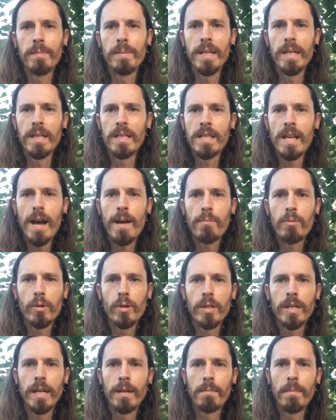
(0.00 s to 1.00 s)
to be top
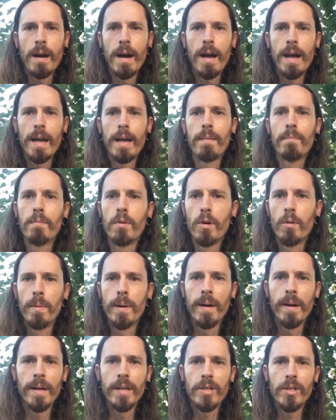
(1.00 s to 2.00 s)
working my
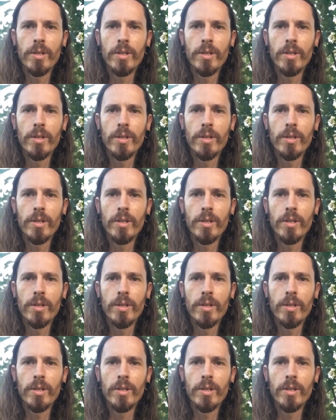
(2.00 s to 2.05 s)
mulberry